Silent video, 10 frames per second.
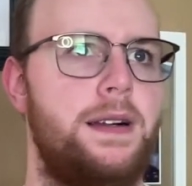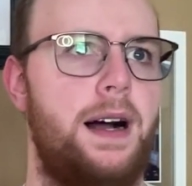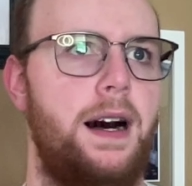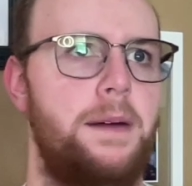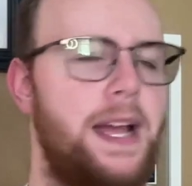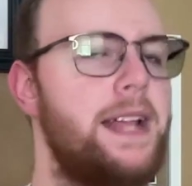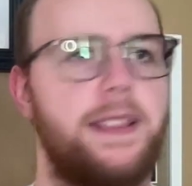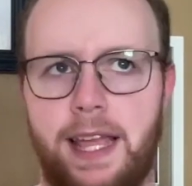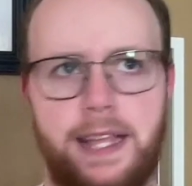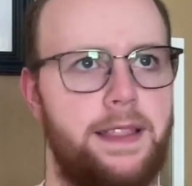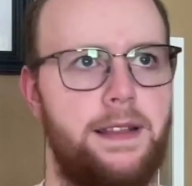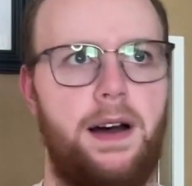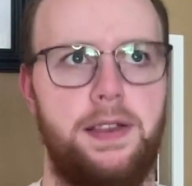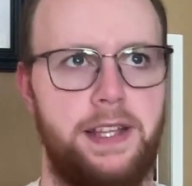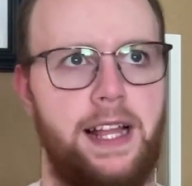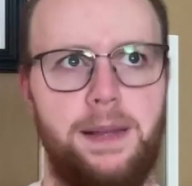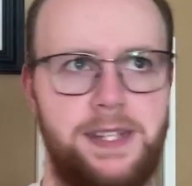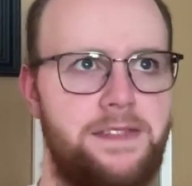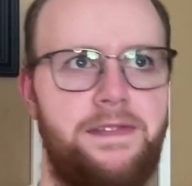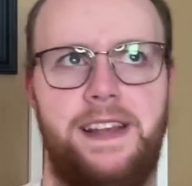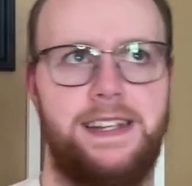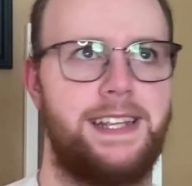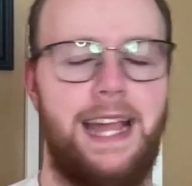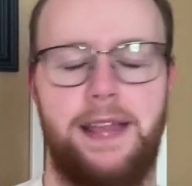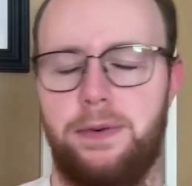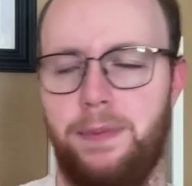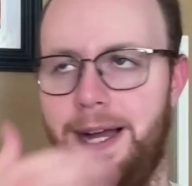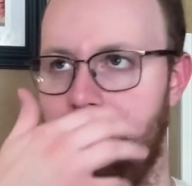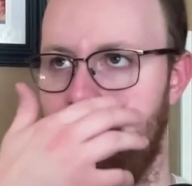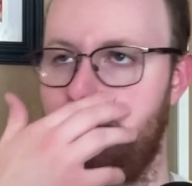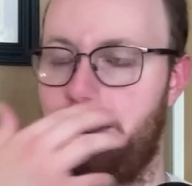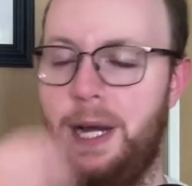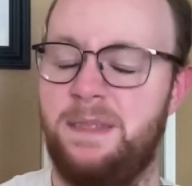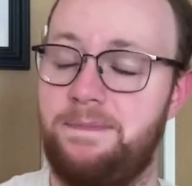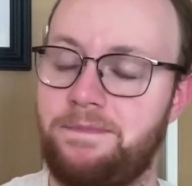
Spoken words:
and like all the elements fit together well. But